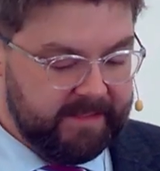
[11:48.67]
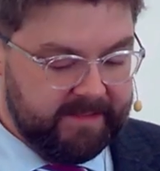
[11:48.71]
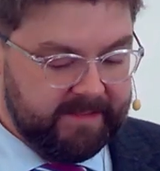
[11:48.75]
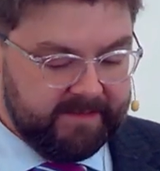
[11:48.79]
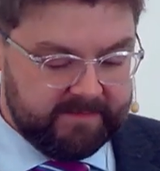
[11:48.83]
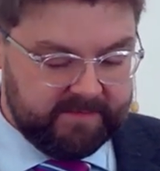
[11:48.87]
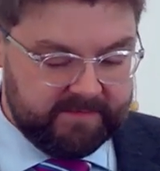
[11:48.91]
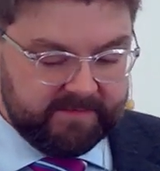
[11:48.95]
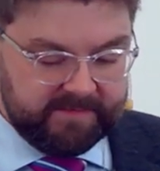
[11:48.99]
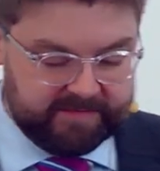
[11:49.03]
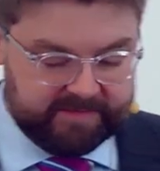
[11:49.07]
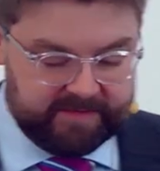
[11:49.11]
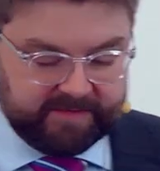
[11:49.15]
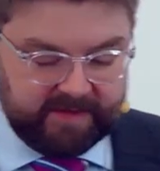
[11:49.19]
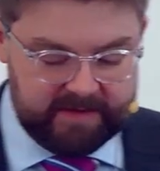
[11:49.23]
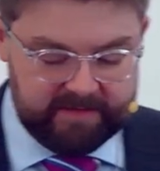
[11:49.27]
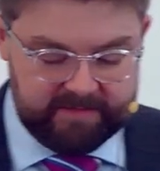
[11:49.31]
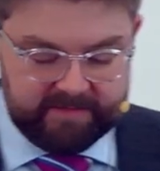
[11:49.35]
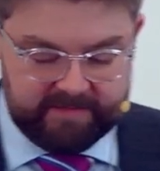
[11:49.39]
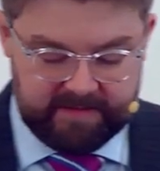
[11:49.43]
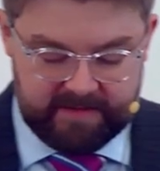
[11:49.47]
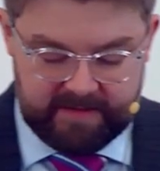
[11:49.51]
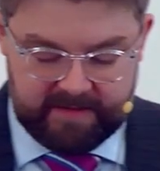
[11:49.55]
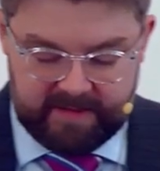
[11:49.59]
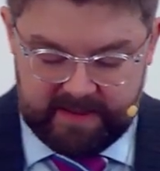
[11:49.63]
Now, the second
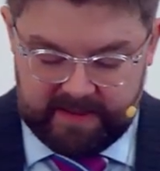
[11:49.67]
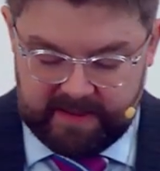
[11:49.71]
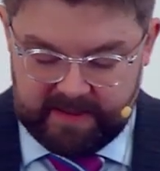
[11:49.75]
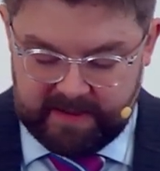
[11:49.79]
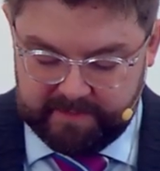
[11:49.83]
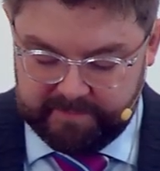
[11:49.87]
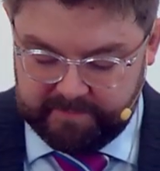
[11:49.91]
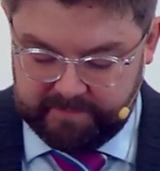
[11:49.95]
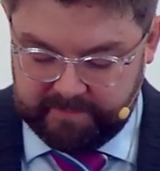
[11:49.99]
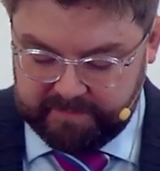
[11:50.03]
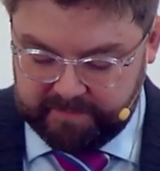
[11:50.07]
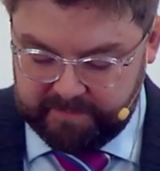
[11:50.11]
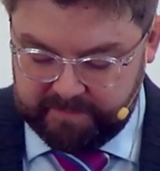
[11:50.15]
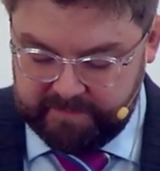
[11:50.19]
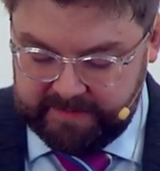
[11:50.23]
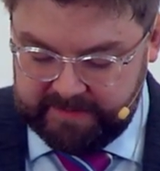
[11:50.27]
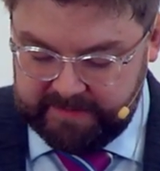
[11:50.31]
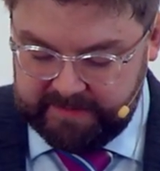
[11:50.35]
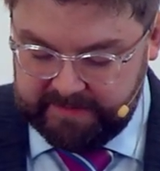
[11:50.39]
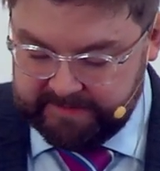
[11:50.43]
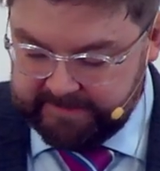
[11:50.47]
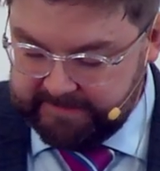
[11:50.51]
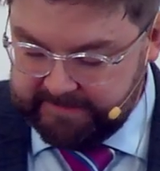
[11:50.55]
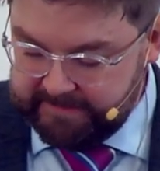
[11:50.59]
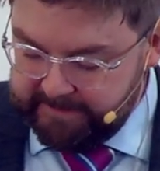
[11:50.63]
thing I have with me
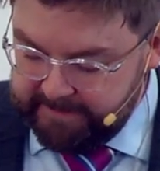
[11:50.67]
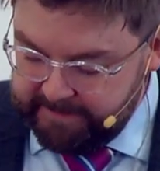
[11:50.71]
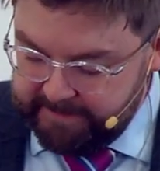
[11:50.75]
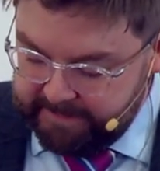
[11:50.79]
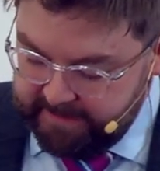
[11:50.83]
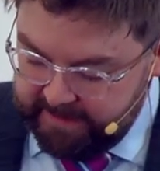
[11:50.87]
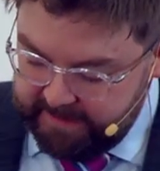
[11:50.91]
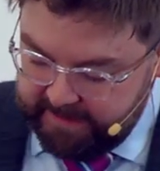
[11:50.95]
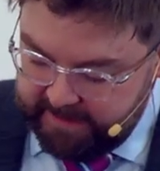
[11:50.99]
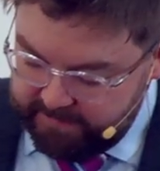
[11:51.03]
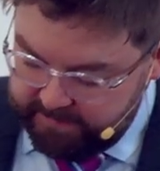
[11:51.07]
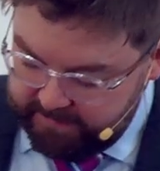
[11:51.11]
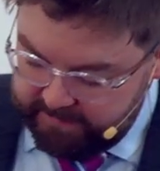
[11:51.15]
um,